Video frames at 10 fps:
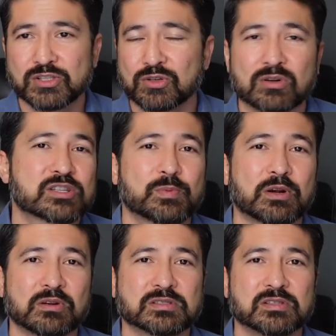your
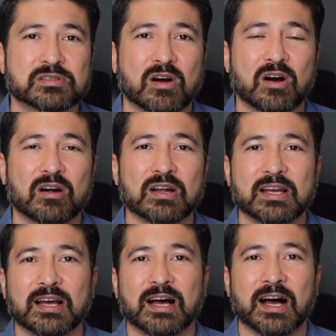experiences are.
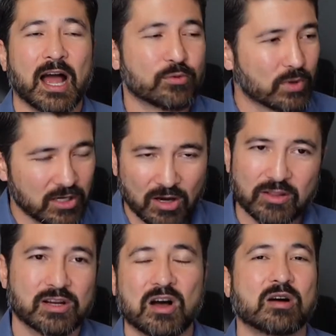I read all the
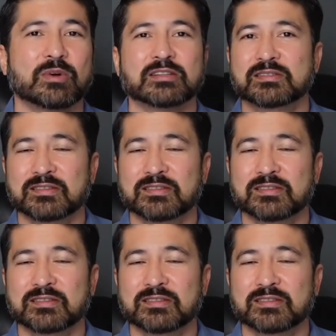comments.